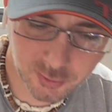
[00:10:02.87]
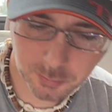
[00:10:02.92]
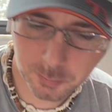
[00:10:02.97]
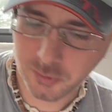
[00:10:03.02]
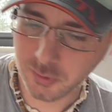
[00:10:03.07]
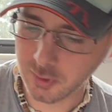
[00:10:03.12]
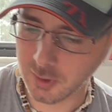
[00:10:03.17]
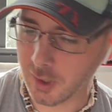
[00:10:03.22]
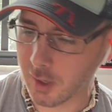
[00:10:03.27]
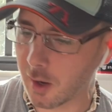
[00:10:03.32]
some
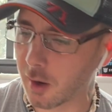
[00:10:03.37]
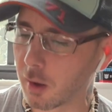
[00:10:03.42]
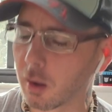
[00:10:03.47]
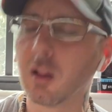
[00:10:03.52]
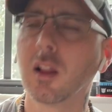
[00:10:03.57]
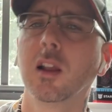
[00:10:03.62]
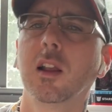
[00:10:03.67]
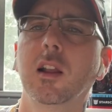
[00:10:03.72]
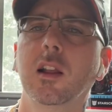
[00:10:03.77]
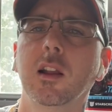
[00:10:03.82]

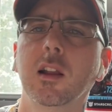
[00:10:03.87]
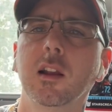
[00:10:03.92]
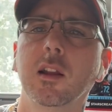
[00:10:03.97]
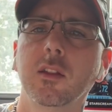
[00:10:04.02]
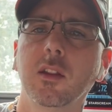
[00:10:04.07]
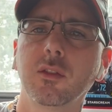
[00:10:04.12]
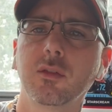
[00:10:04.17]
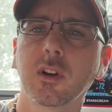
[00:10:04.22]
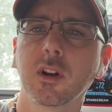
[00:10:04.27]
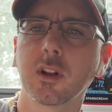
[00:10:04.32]
scale,
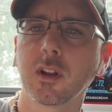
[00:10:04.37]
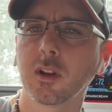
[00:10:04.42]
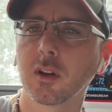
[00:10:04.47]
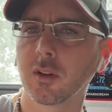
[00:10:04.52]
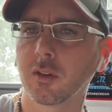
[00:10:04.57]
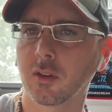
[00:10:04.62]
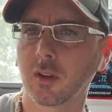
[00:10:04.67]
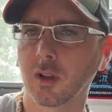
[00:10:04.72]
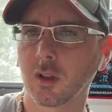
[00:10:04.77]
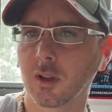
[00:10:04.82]
this right here
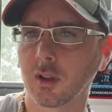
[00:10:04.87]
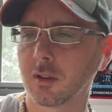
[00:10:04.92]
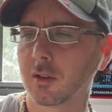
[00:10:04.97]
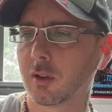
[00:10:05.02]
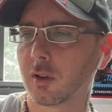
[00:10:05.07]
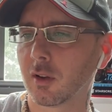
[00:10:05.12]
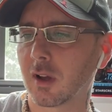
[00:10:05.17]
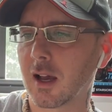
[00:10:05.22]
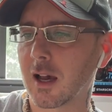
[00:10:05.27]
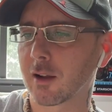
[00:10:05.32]
is a
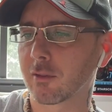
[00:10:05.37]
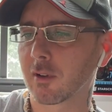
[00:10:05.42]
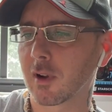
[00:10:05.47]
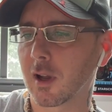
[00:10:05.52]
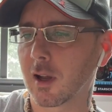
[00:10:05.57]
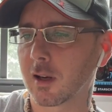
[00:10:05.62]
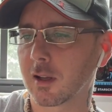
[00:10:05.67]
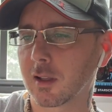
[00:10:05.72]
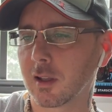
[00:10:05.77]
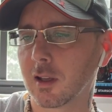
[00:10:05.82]
Hot
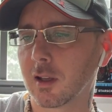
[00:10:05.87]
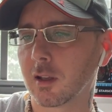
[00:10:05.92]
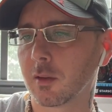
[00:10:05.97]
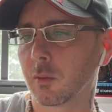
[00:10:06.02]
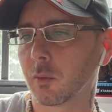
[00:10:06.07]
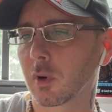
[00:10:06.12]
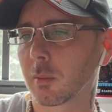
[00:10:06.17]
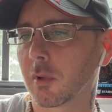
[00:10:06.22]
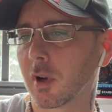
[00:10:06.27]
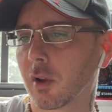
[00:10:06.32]
Rod, again,
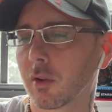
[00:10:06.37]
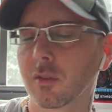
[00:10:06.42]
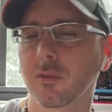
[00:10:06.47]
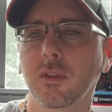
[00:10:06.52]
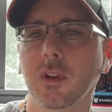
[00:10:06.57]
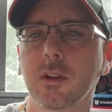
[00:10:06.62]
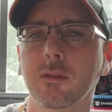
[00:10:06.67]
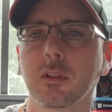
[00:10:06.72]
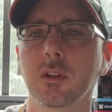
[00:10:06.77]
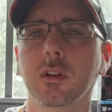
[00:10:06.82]
one of my other
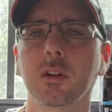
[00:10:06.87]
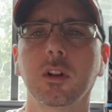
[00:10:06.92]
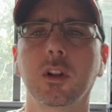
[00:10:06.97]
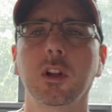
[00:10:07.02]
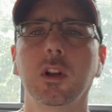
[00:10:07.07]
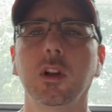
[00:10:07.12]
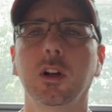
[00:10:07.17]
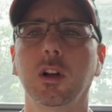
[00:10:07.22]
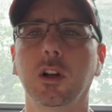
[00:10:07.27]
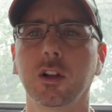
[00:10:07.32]
favorite
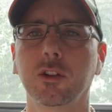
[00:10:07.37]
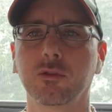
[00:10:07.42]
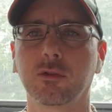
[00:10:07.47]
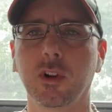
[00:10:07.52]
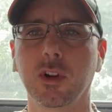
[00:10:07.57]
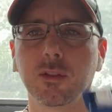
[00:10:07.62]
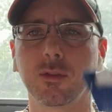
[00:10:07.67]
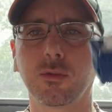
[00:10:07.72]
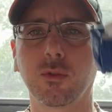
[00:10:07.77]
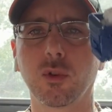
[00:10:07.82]

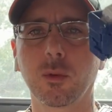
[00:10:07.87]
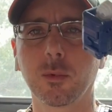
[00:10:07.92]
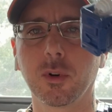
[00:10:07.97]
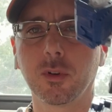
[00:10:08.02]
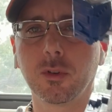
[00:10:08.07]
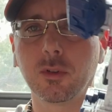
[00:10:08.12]
Transformers.